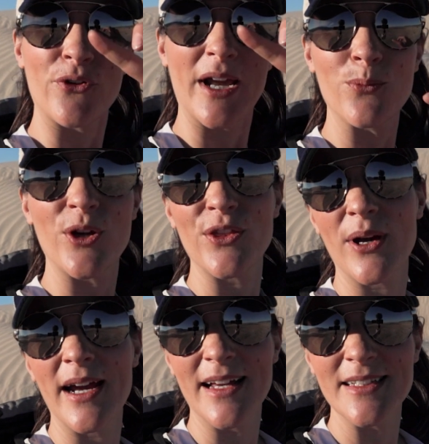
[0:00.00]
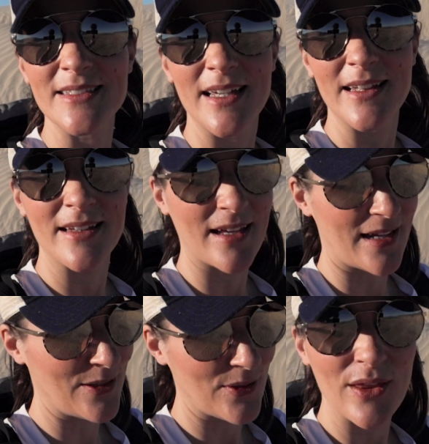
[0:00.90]
frame with your hands and,
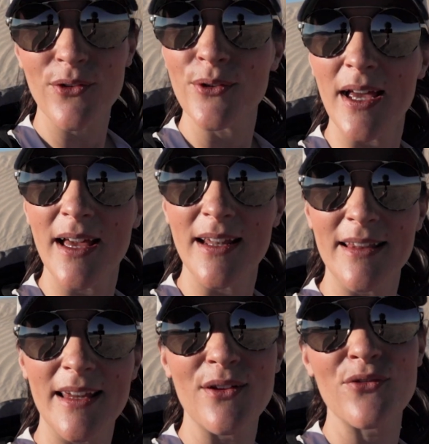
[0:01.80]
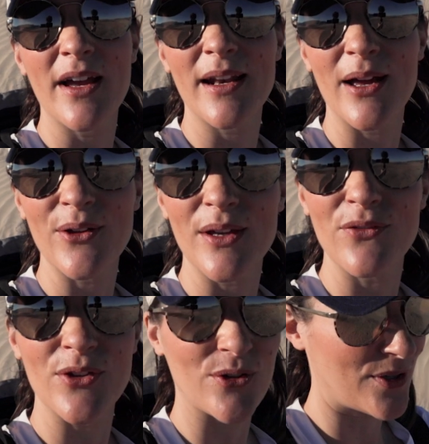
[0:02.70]
and looking through that and then find out
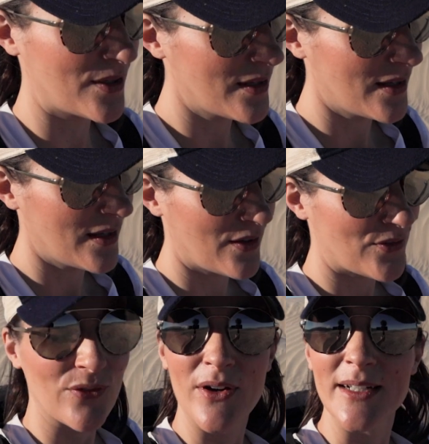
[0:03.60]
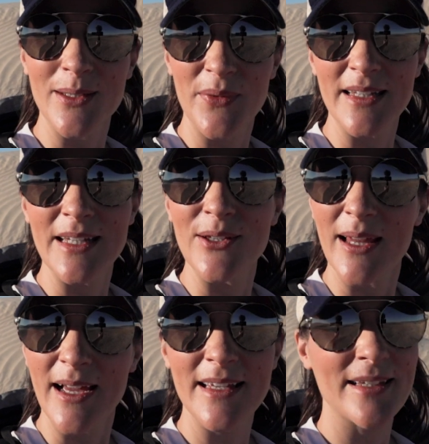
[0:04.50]
if you're if you find something that you
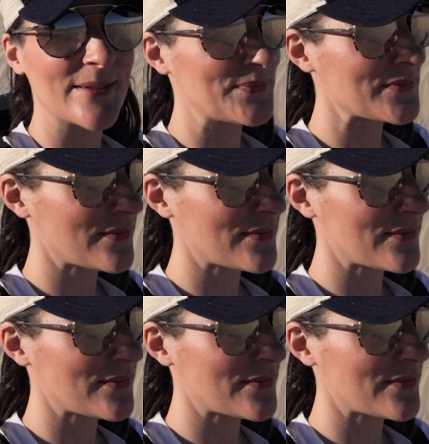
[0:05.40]
like